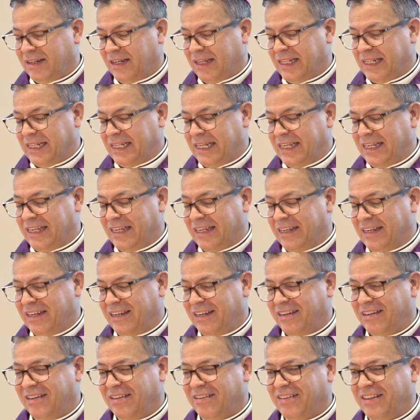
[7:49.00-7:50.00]

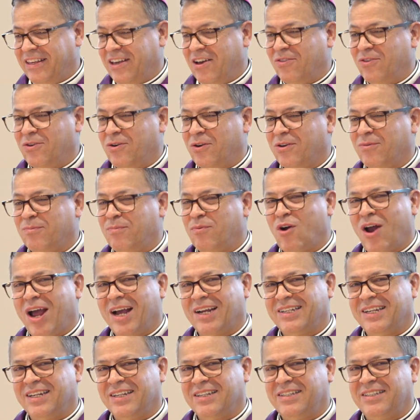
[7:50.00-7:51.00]
The other
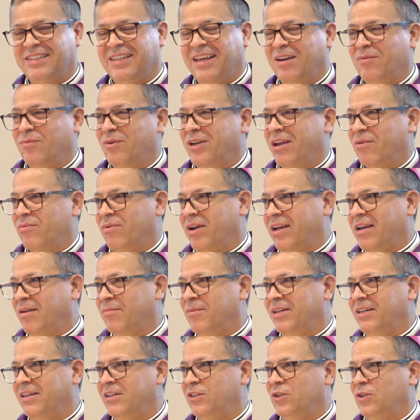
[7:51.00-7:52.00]
practice that we are
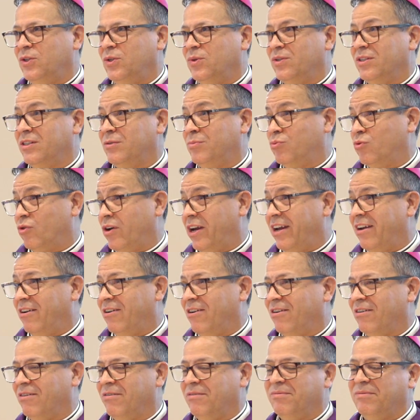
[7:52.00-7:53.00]
recommended to do is
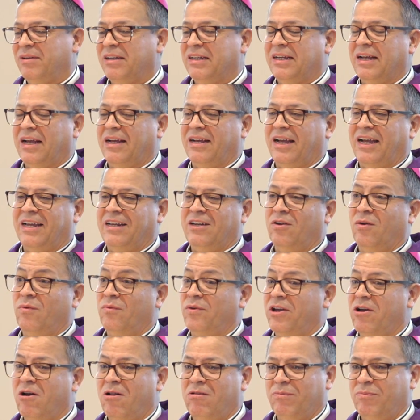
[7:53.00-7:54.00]
prayer. I know
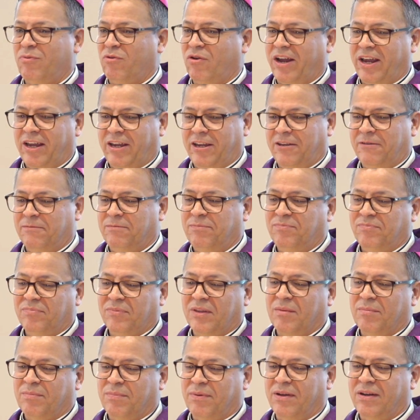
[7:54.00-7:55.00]
we all pray,
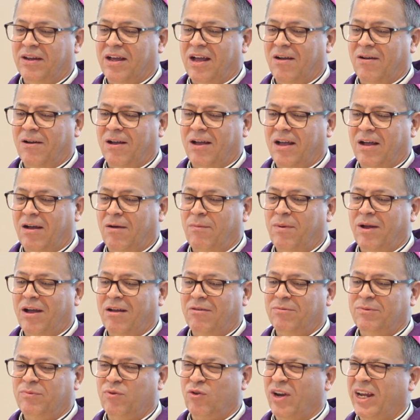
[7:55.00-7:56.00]
but how
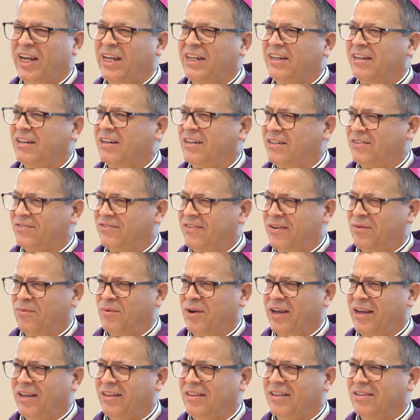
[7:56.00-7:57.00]
about praying in a different
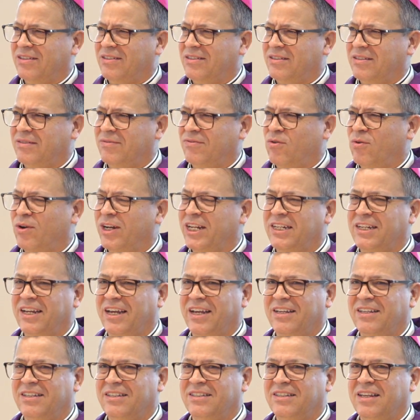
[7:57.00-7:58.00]
way this 40
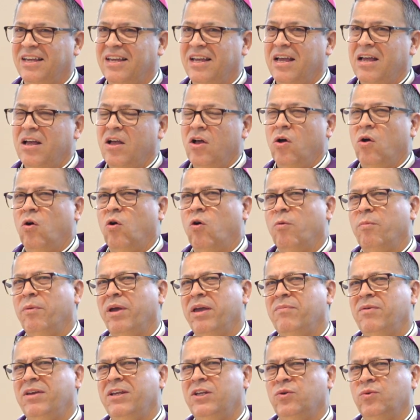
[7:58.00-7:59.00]
days? Or
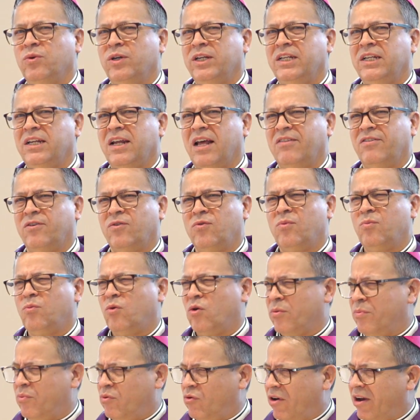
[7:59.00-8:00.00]
maybe doing a little
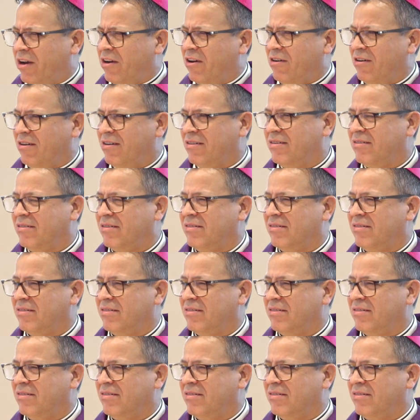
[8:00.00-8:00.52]
more prayer?